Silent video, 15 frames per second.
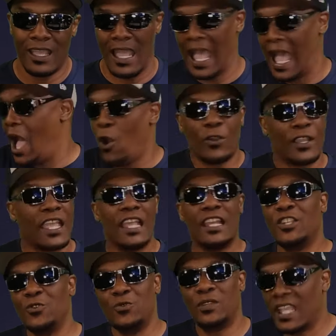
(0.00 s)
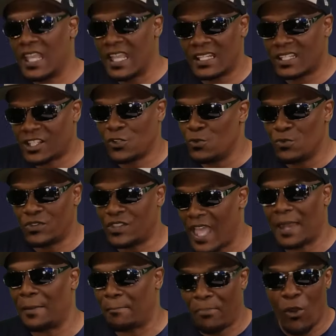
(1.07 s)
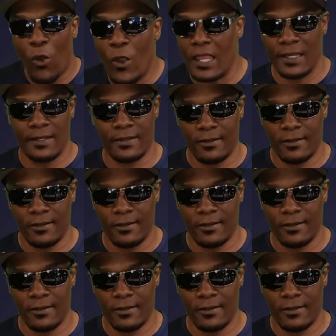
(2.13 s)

How can you get to that point?